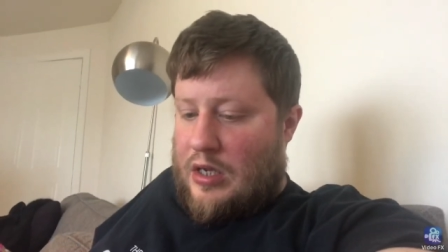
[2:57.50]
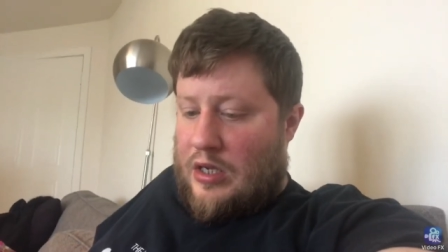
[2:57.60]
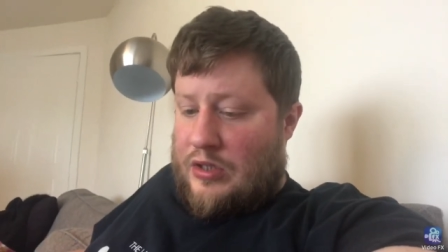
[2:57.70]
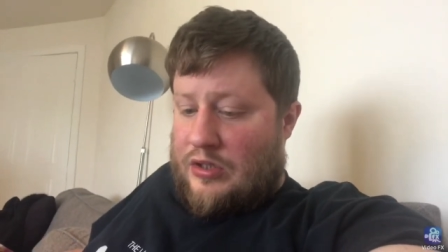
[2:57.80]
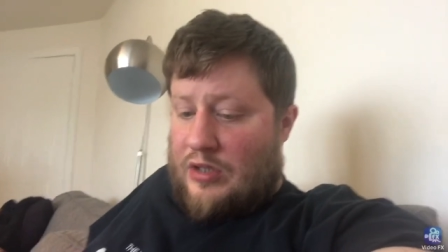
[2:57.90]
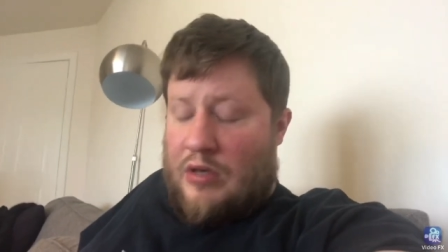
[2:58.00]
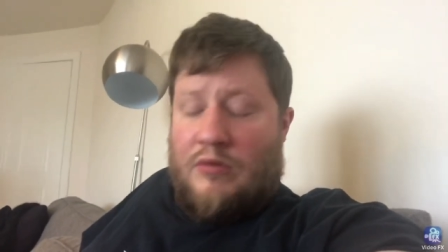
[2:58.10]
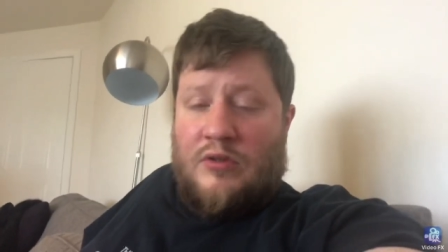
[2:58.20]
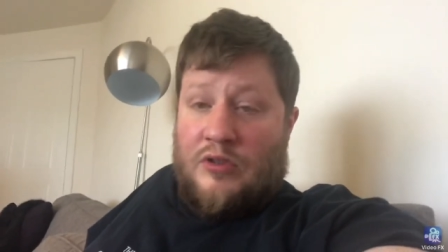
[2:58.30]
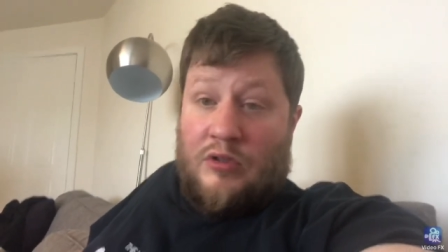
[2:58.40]
it
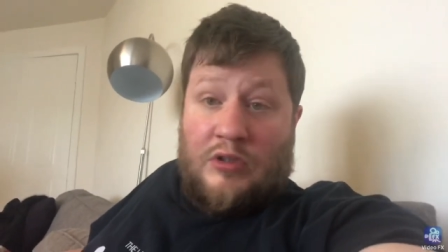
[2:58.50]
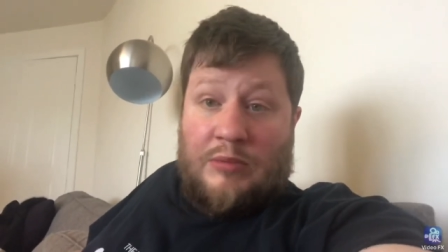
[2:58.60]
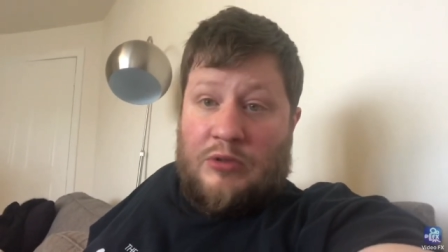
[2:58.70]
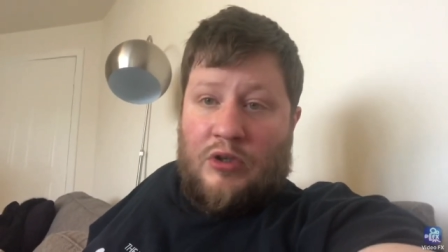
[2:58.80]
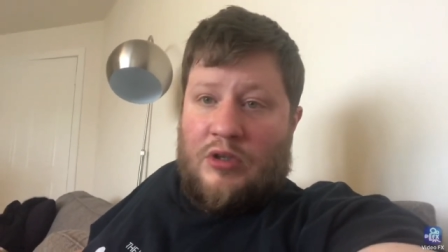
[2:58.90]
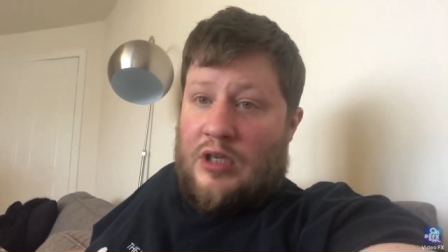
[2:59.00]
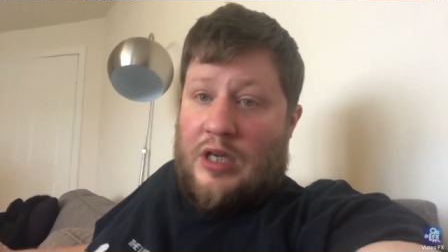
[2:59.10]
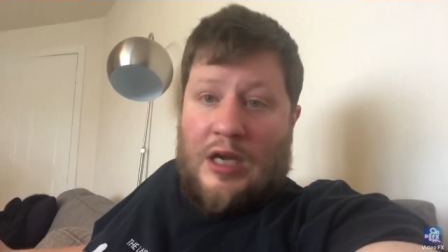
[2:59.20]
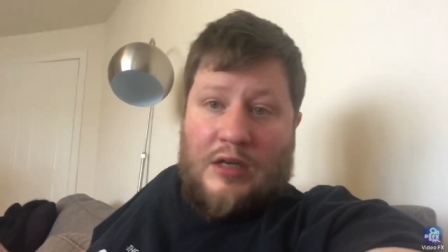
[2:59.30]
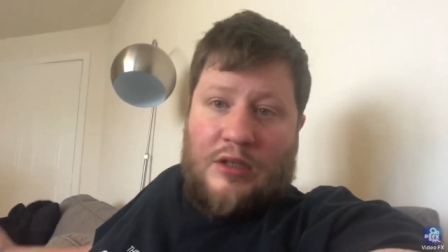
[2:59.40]
sounds seems good
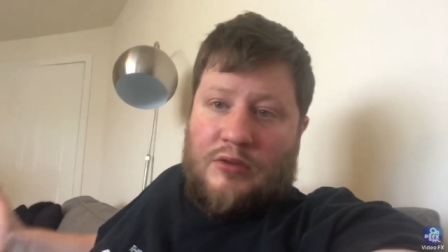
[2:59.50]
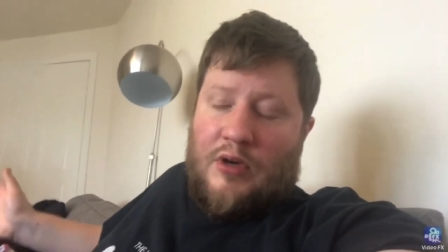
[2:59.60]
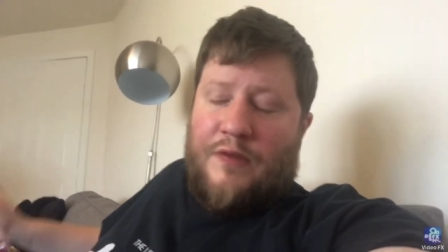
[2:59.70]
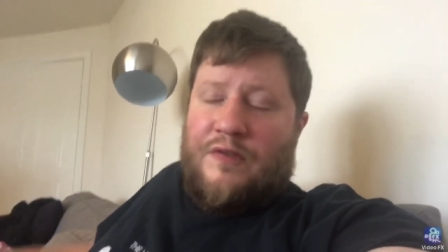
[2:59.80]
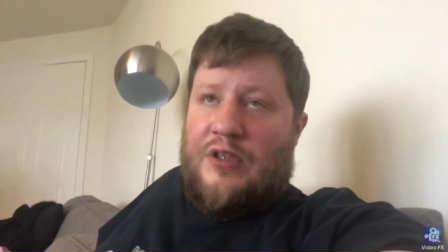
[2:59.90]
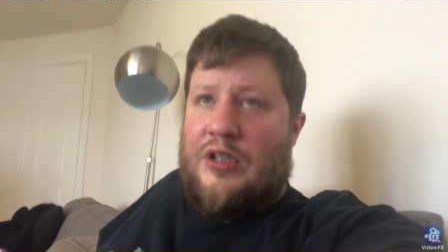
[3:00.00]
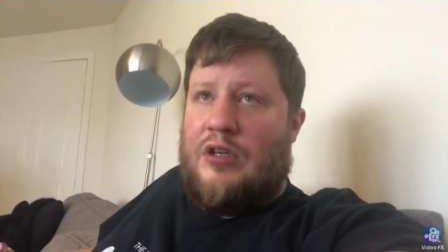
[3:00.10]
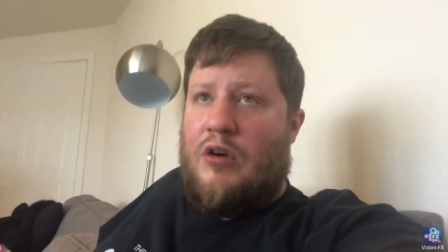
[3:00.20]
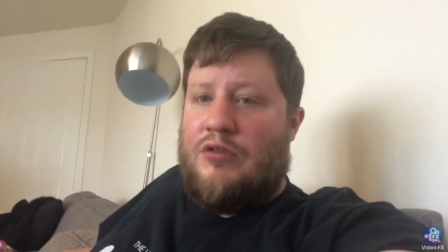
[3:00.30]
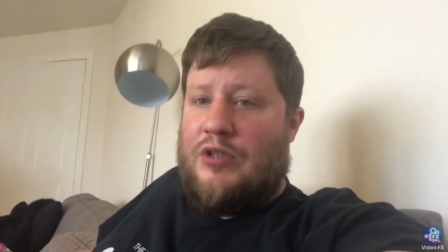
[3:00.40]
again. You know, a free
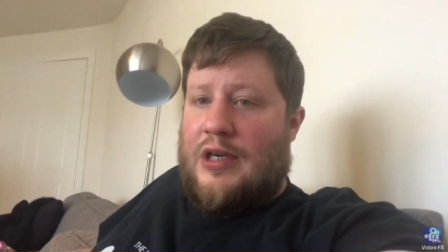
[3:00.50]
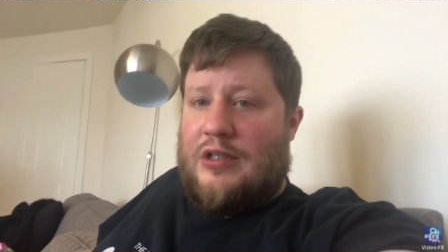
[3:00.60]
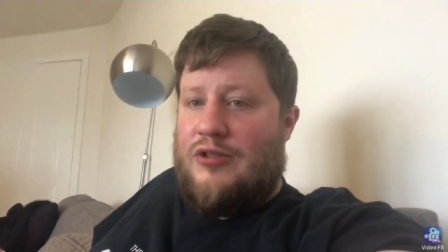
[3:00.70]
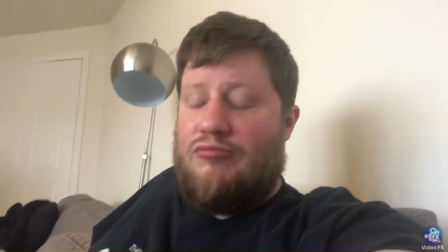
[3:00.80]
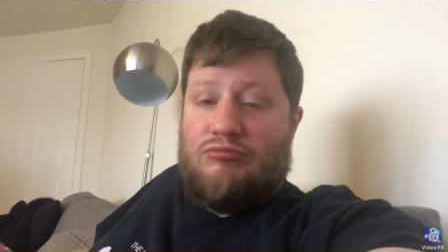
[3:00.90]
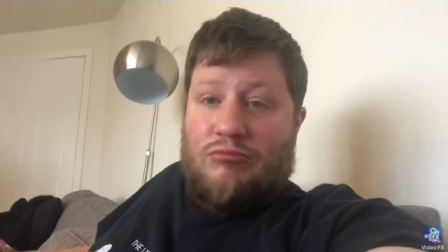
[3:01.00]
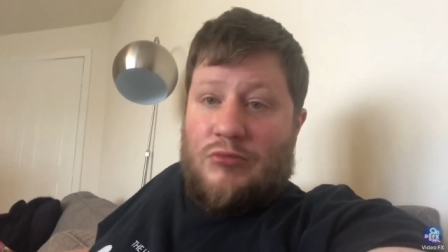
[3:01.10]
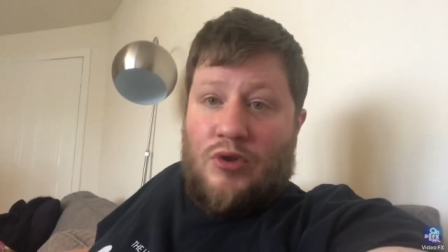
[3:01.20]
contract you